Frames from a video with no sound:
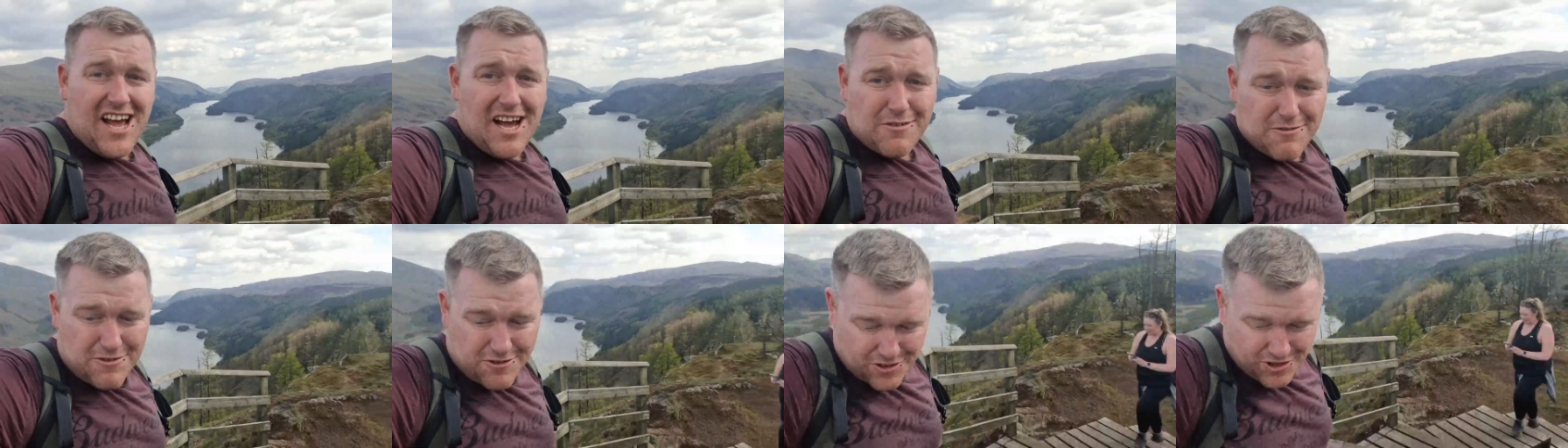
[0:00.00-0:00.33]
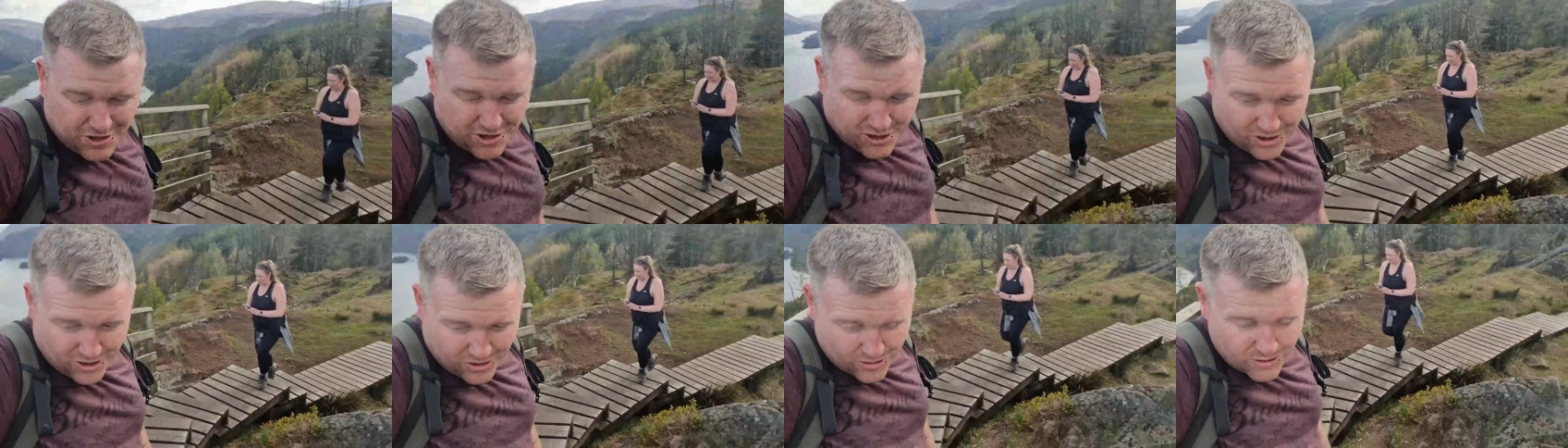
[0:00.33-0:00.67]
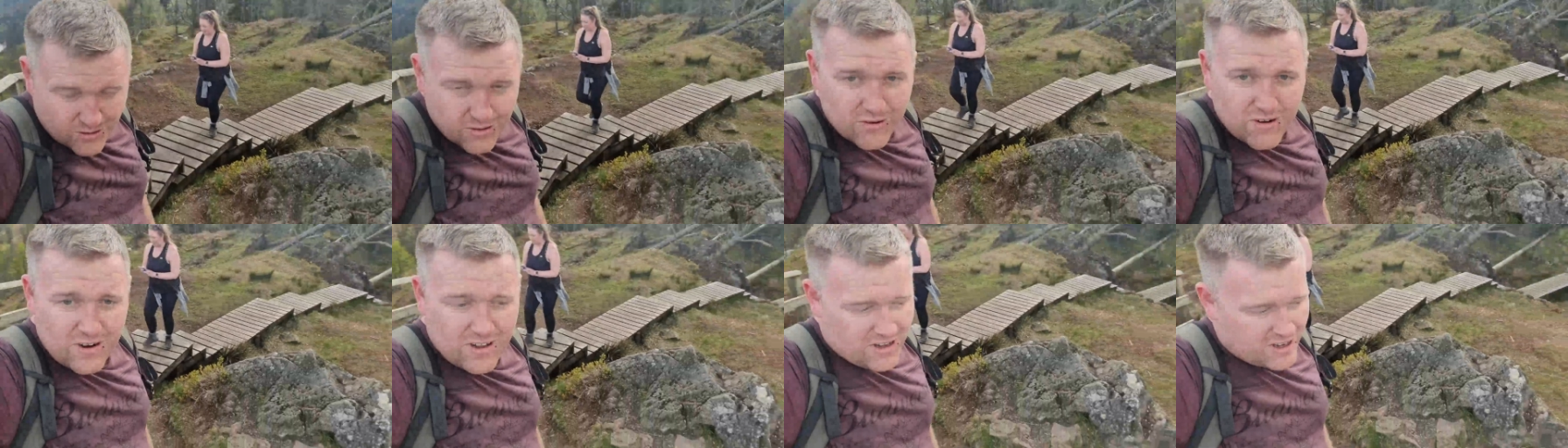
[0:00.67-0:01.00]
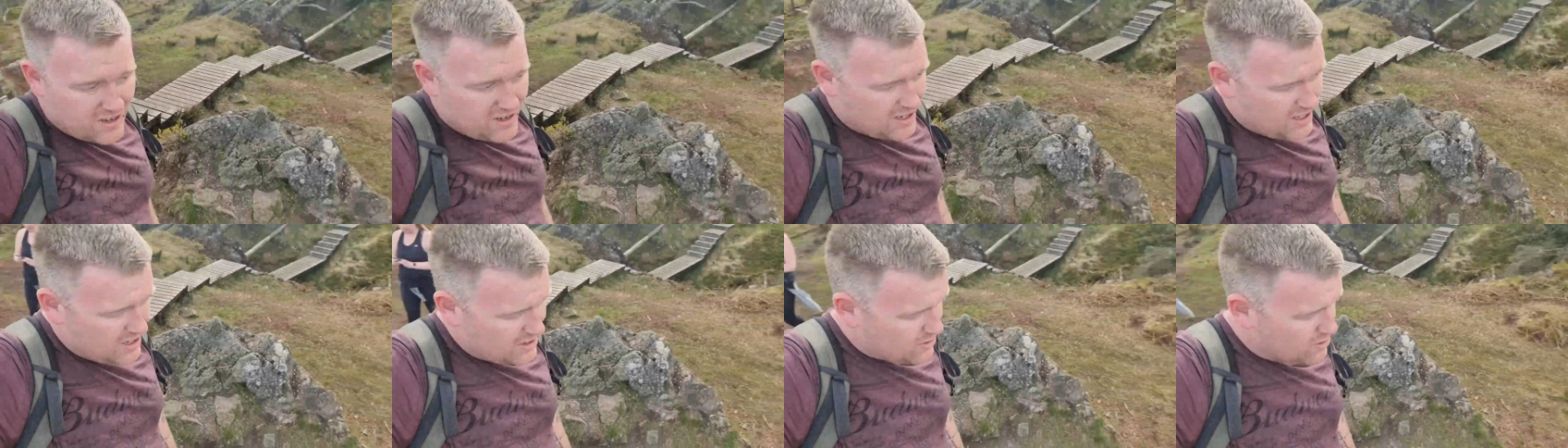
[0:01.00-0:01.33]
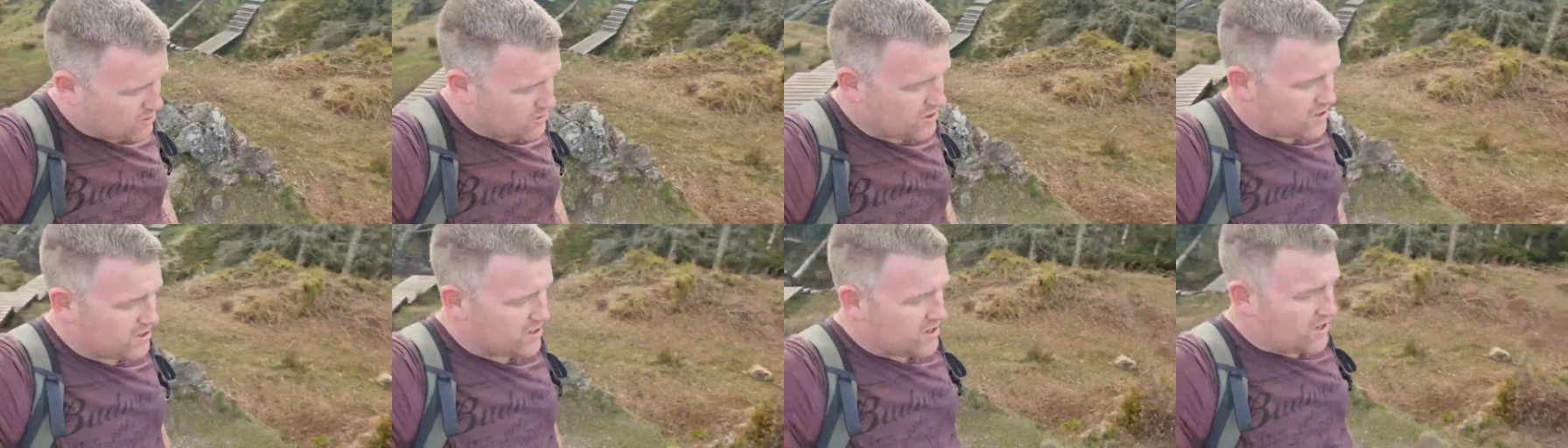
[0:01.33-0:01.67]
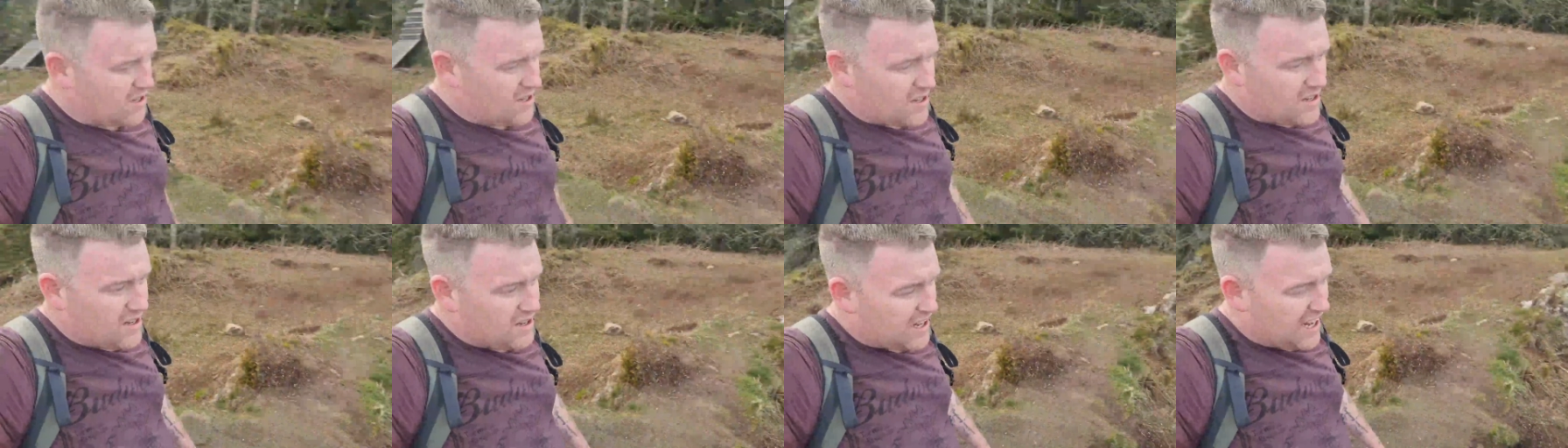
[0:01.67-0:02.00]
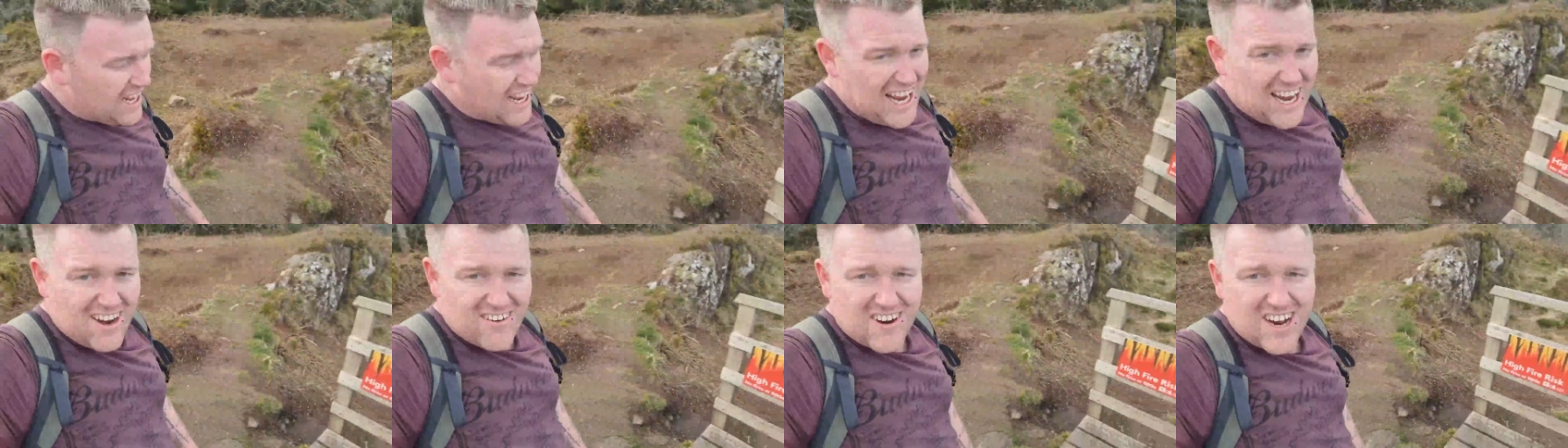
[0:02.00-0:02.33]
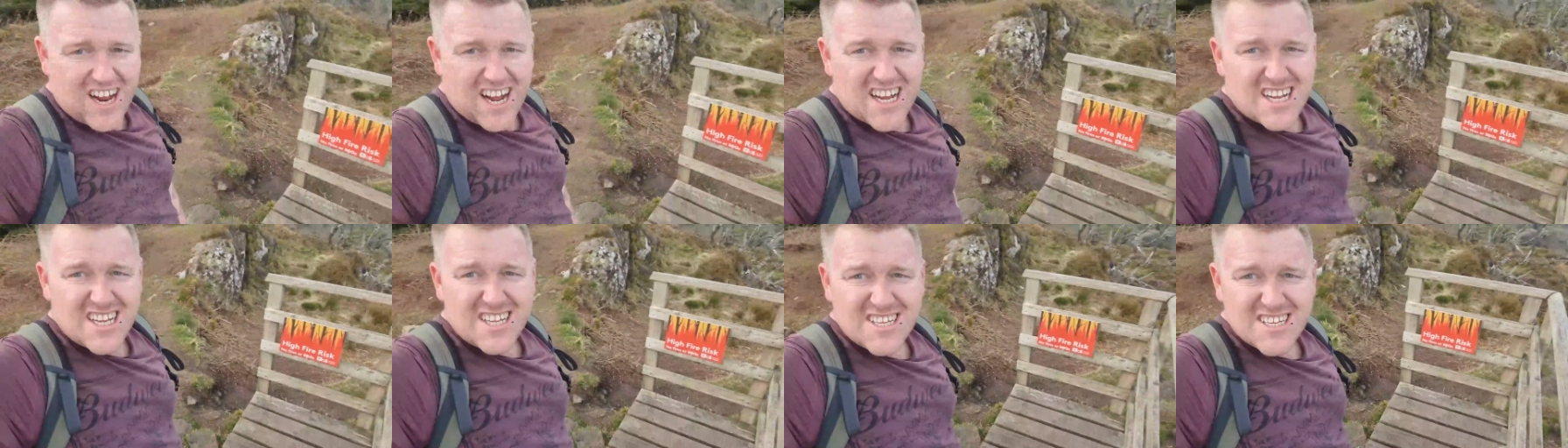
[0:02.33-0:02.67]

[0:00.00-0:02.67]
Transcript: we've got the whole little area